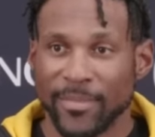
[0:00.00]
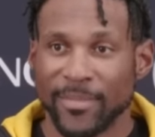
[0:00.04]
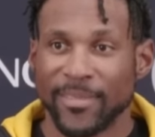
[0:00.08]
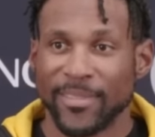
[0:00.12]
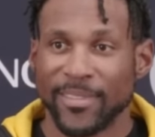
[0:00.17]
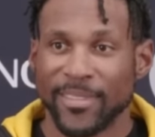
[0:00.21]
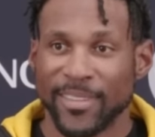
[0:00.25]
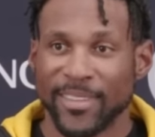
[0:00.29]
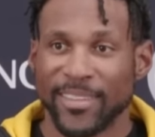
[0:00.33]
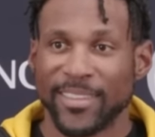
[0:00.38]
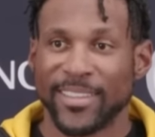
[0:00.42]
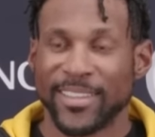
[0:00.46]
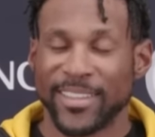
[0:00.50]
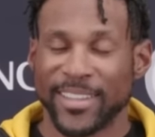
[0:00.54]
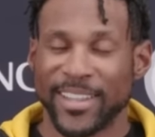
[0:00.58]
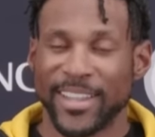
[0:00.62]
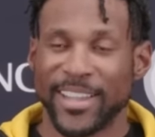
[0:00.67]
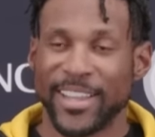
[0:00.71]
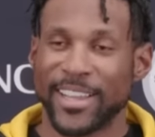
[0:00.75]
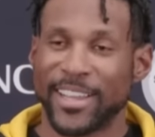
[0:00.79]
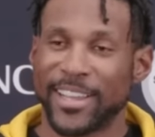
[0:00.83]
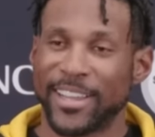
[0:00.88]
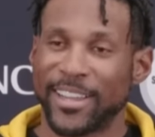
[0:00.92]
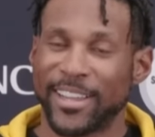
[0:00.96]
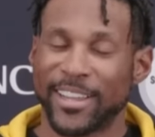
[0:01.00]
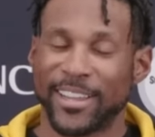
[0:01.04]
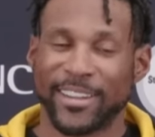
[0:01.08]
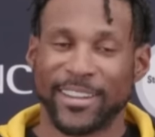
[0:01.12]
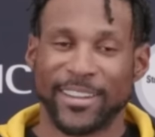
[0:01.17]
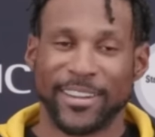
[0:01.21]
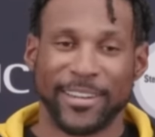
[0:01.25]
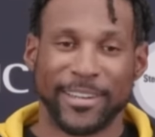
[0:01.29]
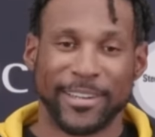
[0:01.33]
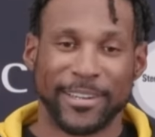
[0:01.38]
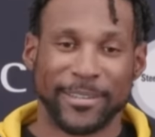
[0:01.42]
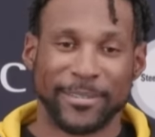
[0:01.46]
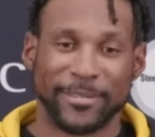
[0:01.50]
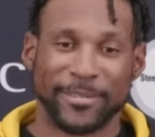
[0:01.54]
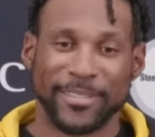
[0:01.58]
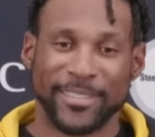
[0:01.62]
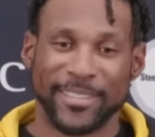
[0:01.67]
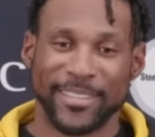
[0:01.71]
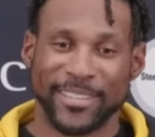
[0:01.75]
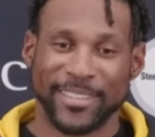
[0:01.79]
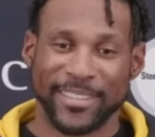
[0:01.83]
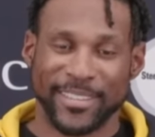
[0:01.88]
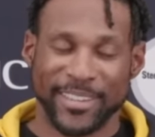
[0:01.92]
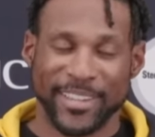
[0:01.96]
jumps out that you've yeah, heard a number uh, of
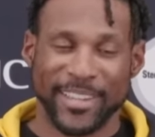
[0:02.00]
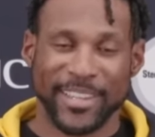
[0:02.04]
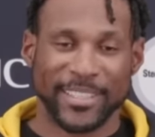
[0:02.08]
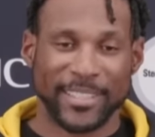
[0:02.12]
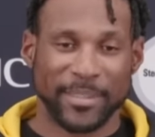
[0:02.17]
times?